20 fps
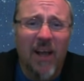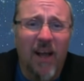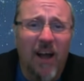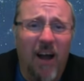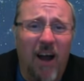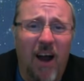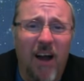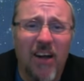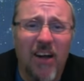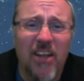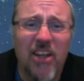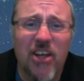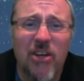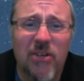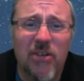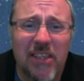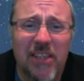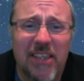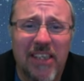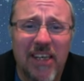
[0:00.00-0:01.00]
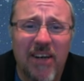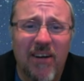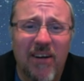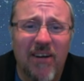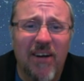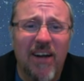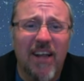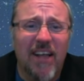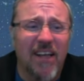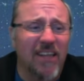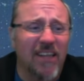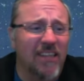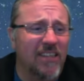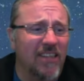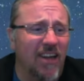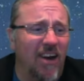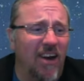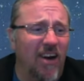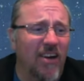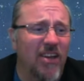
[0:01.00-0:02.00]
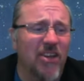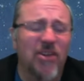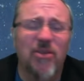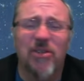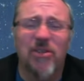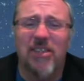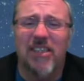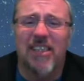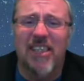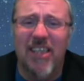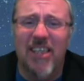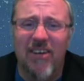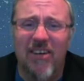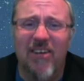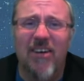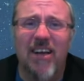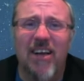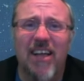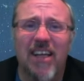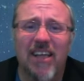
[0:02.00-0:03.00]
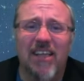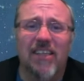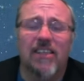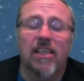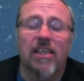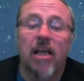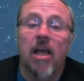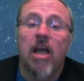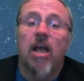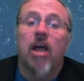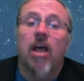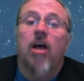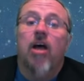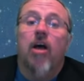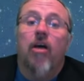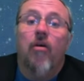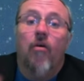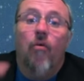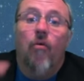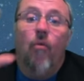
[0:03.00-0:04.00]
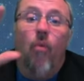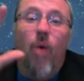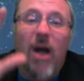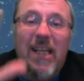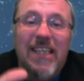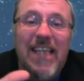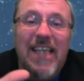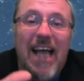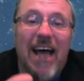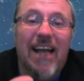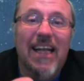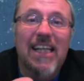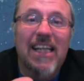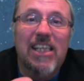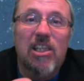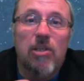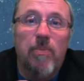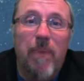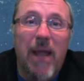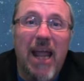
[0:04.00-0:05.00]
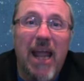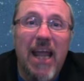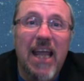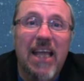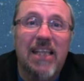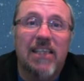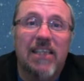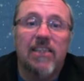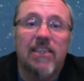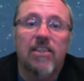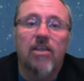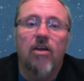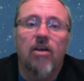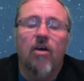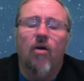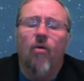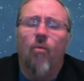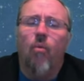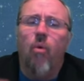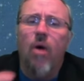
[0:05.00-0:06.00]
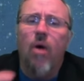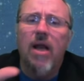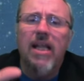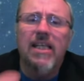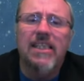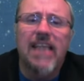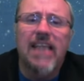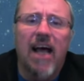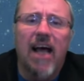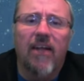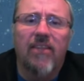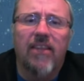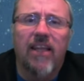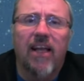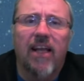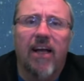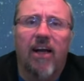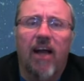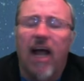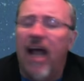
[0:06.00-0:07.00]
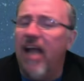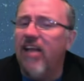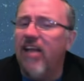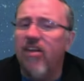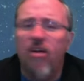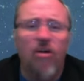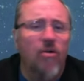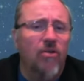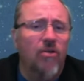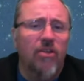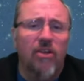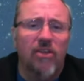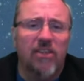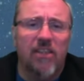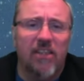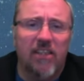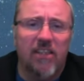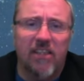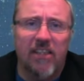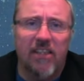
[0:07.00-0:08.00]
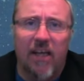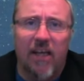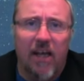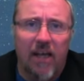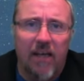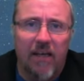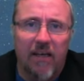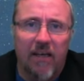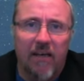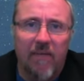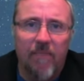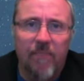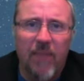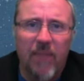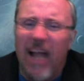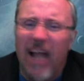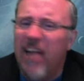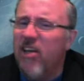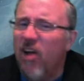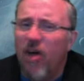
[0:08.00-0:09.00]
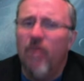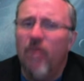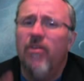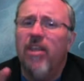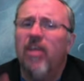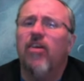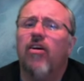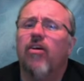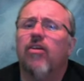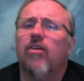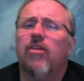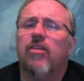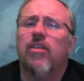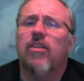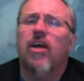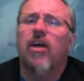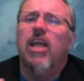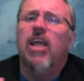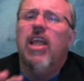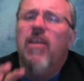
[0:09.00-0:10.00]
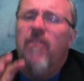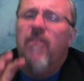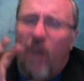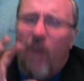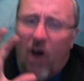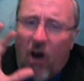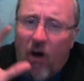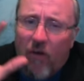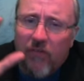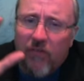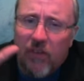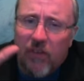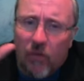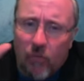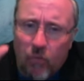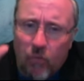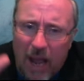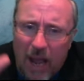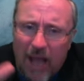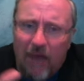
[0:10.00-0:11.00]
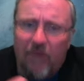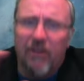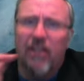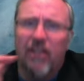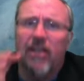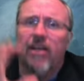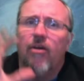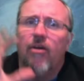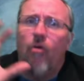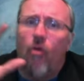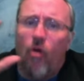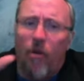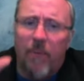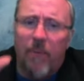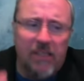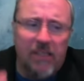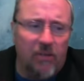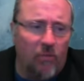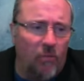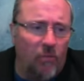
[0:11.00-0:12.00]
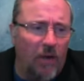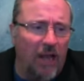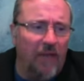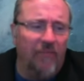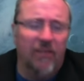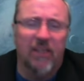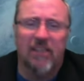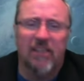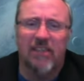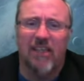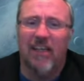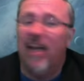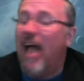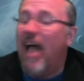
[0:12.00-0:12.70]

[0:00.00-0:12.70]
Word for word: Are you serious? Are you serious? What's out in space? What is out there? I know there's a sun. I know the Earth evolves around it and orbits around the sun.